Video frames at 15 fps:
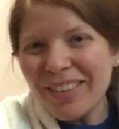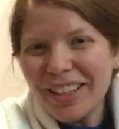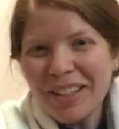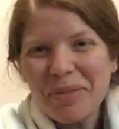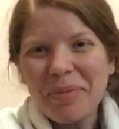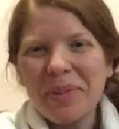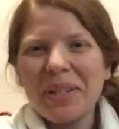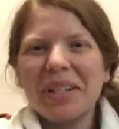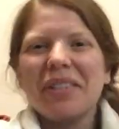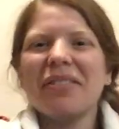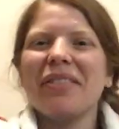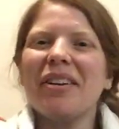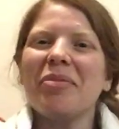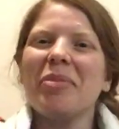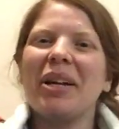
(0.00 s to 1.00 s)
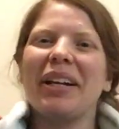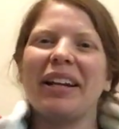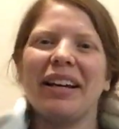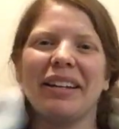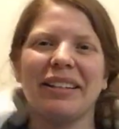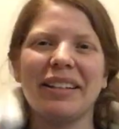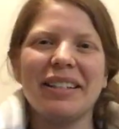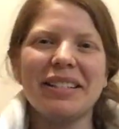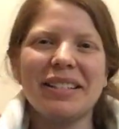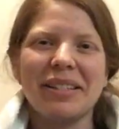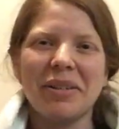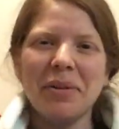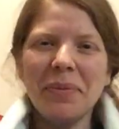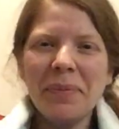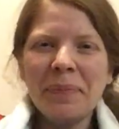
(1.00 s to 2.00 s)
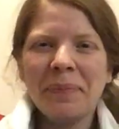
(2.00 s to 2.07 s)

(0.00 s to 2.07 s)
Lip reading: going to put it around my neck like so.